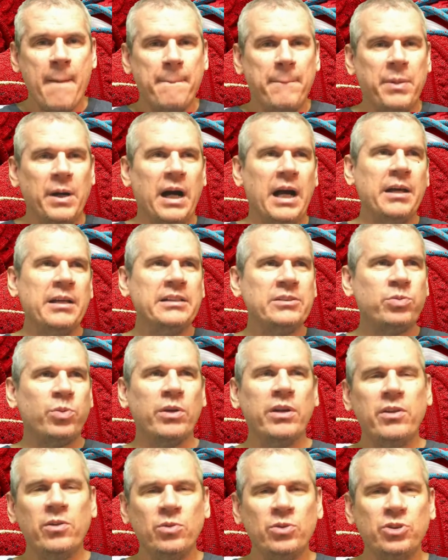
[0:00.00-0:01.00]
But it's
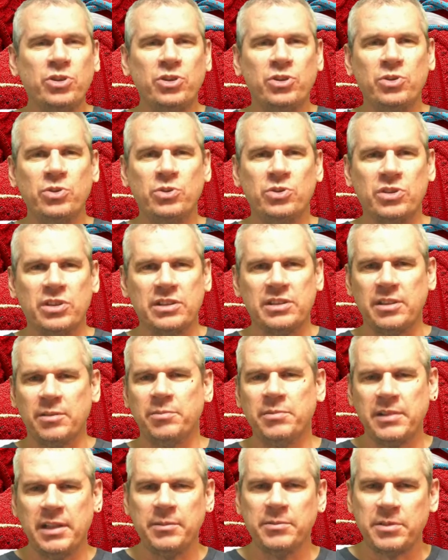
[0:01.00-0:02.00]
one of those shoes that
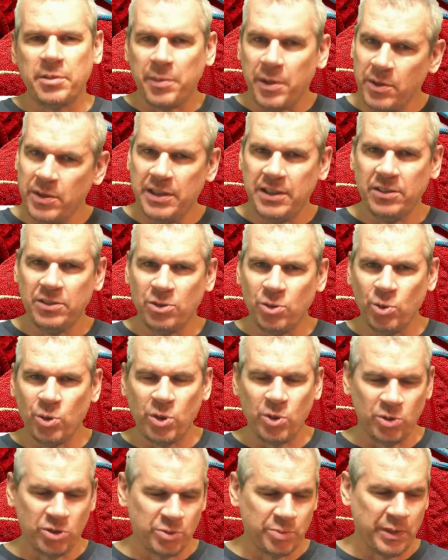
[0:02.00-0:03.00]
sometimes I'm out here in
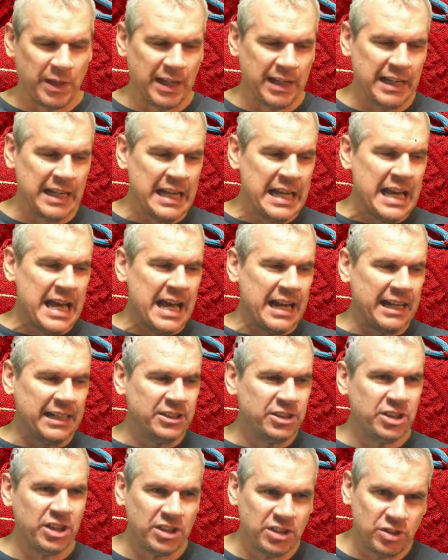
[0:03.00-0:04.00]
Tokyo, Japan, and I
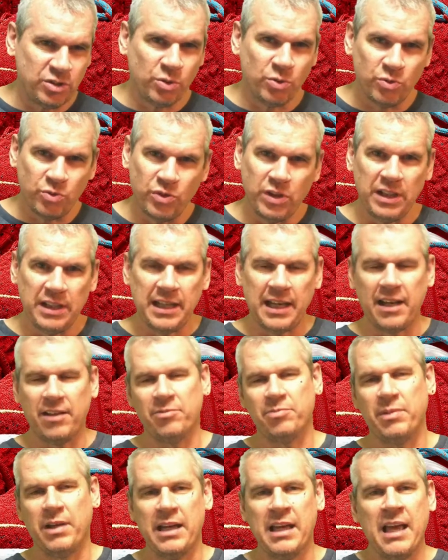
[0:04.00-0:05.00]
just don't really
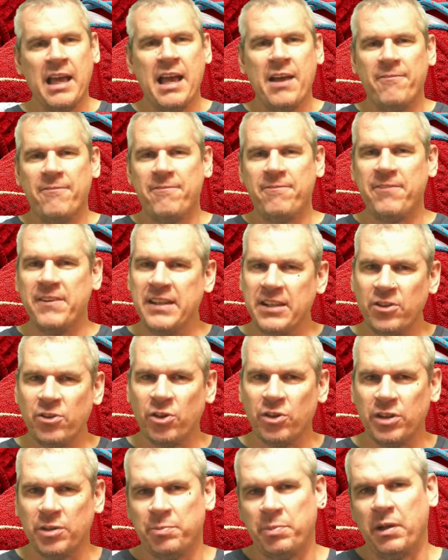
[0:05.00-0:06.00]
have my finger
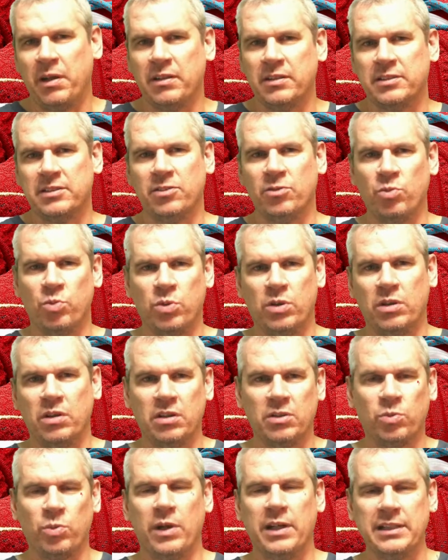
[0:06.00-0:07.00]
on the pulse of
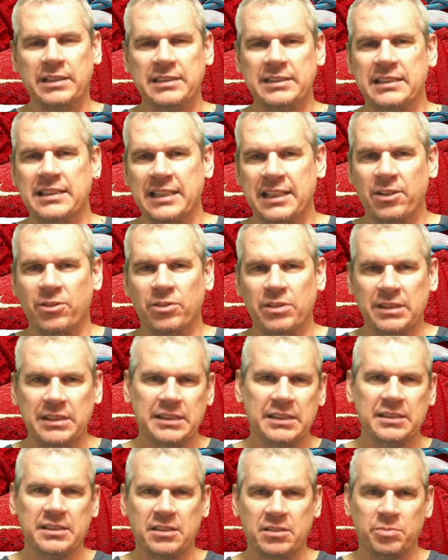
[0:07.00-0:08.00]
worldwide sneaker
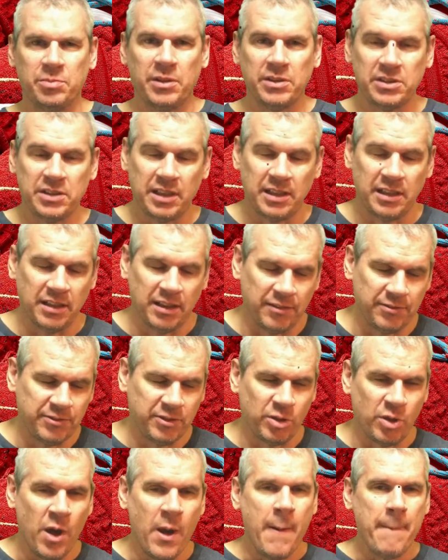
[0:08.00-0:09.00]
releases as much as I'd love
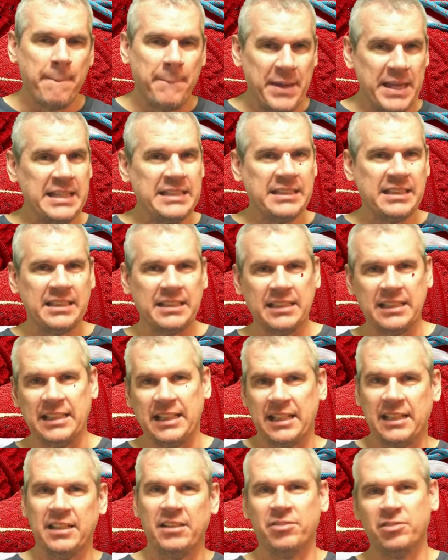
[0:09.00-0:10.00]
to. Basically,
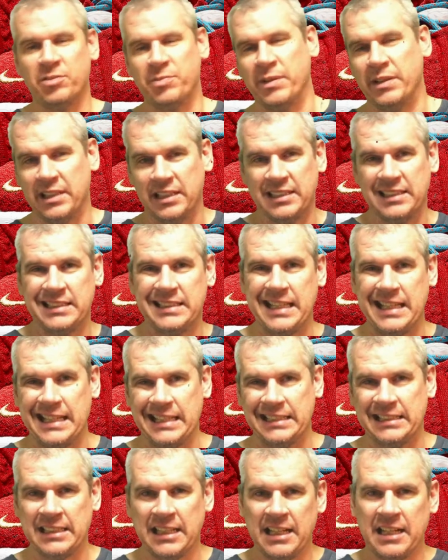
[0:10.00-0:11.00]
I'd love to be in the
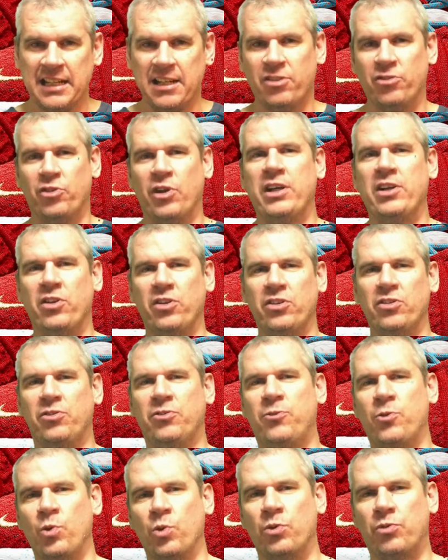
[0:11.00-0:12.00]
States and right on the
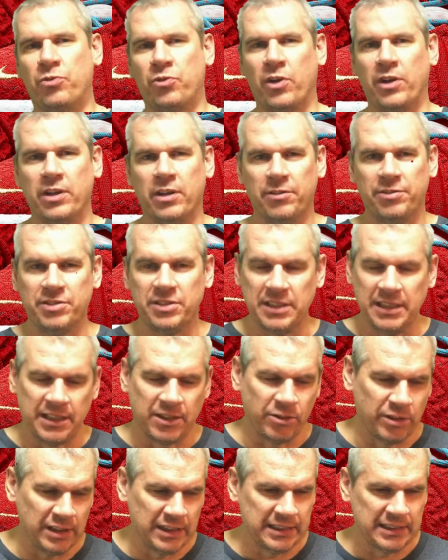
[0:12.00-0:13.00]
forefront of
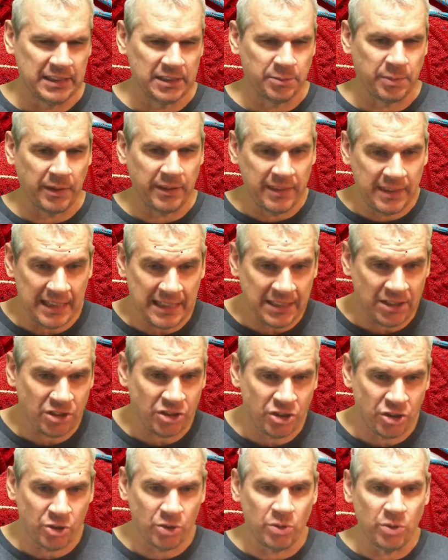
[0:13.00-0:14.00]
sneaker releases. But this
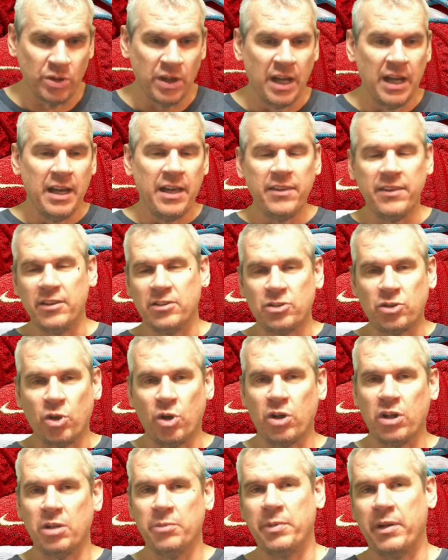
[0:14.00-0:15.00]
shoe, they're
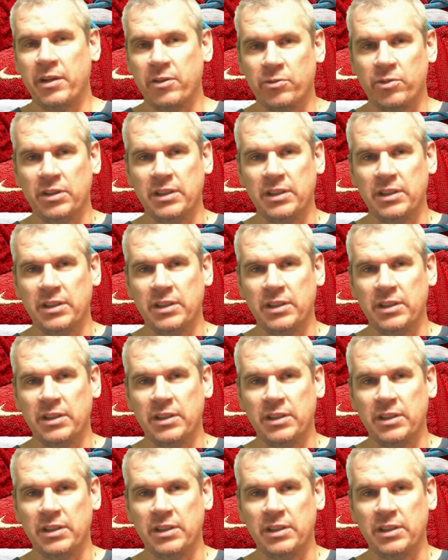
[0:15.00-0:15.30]
talking about it